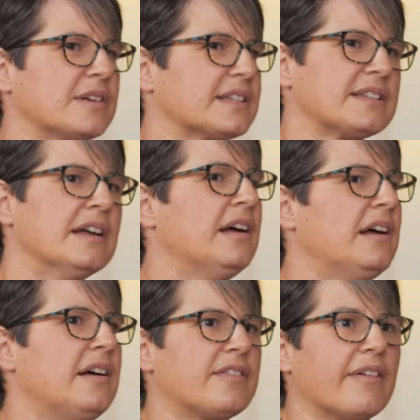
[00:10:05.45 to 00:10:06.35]
was
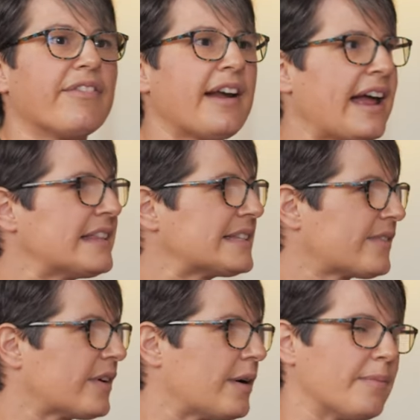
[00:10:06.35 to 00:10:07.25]
mm. from friends,
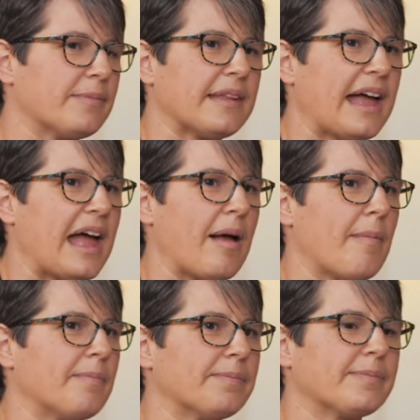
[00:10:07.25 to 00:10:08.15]
from
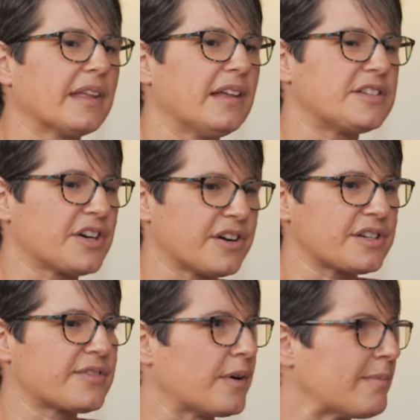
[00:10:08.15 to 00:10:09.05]
um,
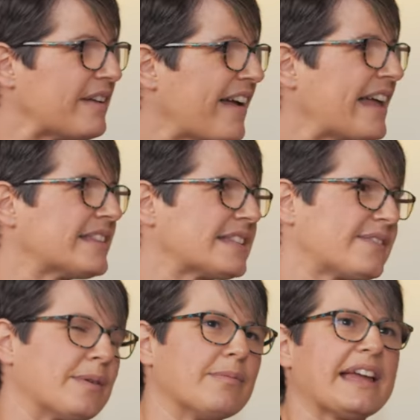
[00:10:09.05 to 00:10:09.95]
church, from events,
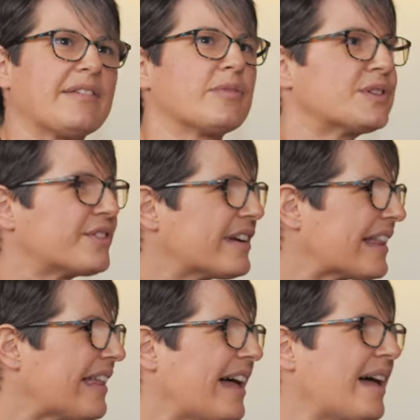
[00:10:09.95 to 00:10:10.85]
from like yeah. Rotary
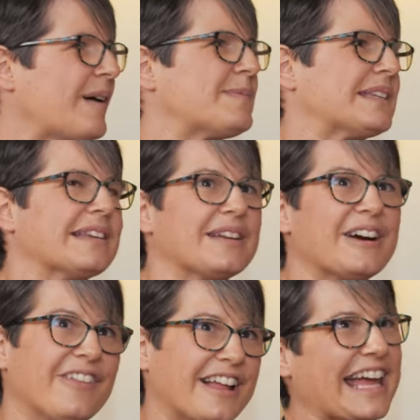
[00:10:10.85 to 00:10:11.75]
clubs mm. and
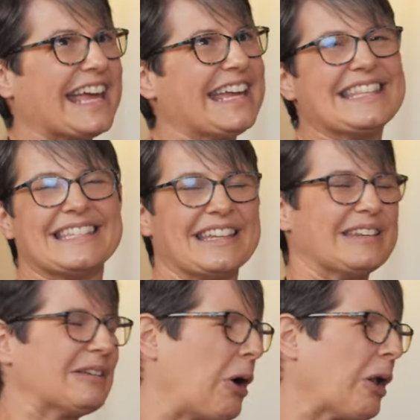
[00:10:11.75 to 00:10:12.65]
Girl Guides
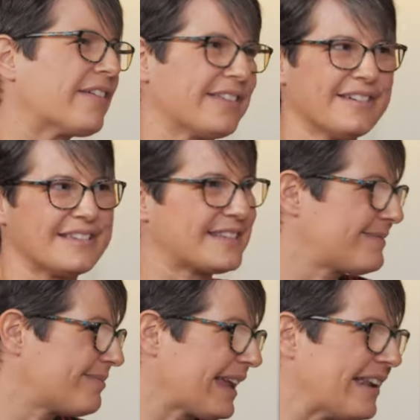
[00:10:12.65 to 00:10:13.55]
and all of those
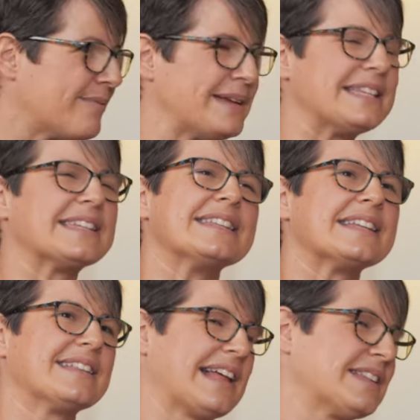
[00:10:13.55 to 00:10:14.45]
kind of mm. pieces.
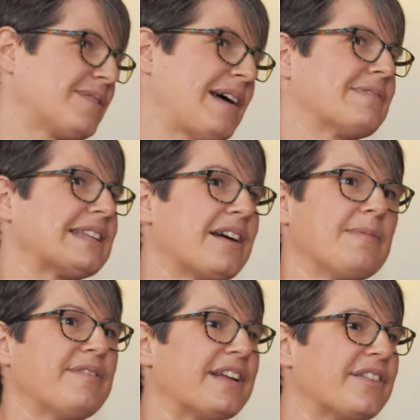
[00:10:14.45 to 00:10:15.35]
And, mm. and, so that was how
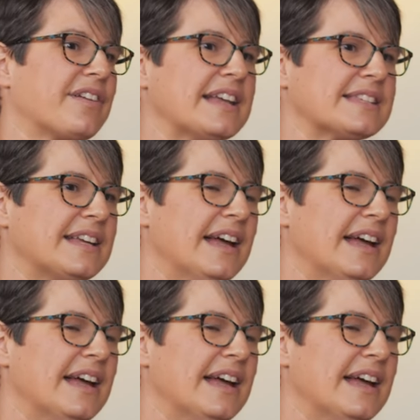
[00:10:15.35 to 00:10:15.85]
we fundraised.